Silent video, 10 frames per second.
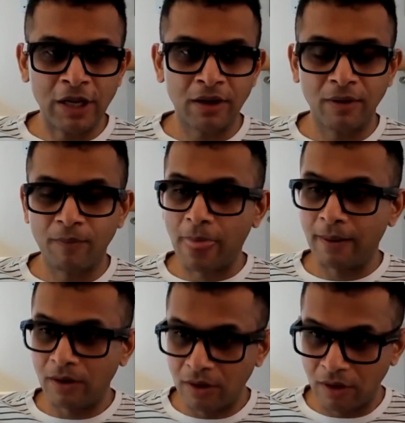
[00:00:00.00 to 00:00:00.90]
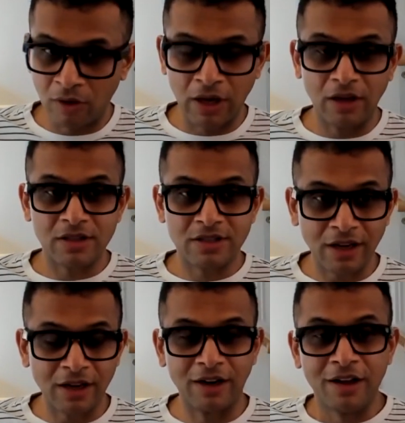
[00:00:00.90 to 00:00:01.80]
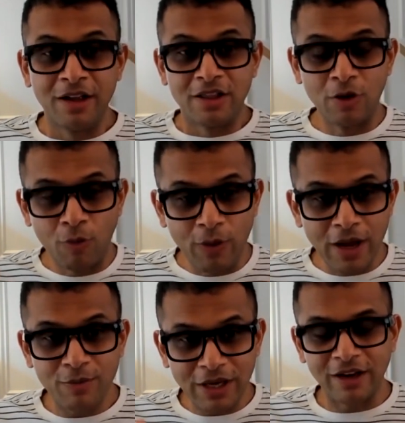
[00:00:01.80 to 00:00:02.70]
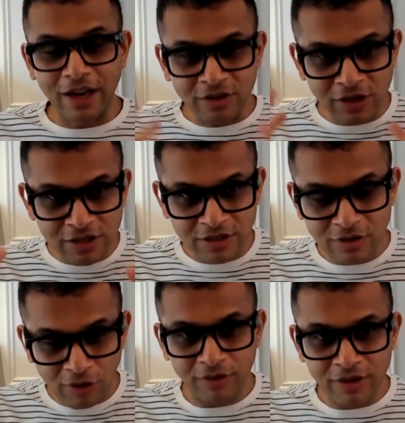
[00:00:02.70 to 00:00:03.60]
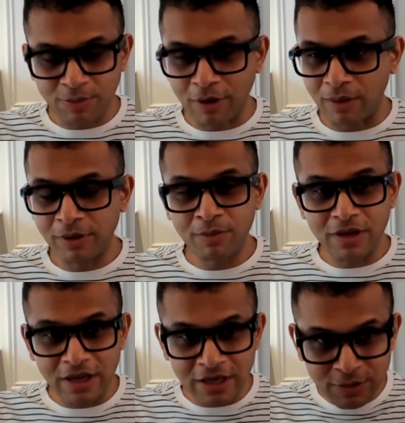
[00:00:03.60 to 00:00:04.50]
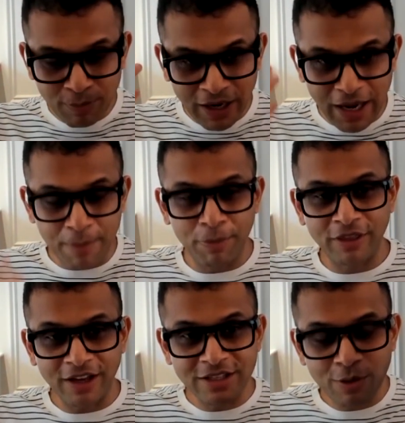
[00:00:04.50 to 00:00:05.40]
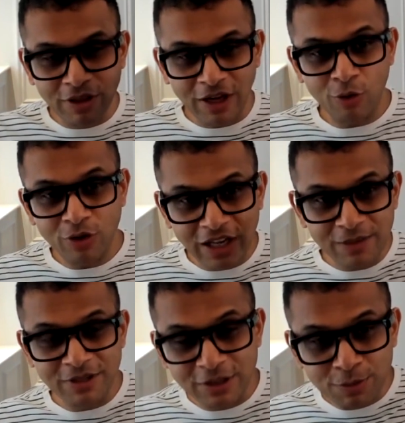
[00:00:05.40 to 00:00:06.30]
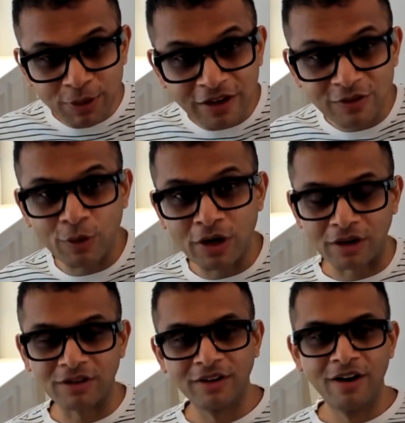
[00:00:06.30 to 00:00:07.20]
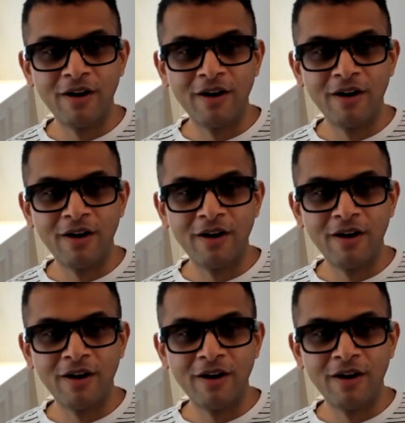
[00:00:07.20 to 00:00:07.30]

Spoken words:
I'm like, okay, second, the way we can actually solve this problem is by empathizing with how teams experience work.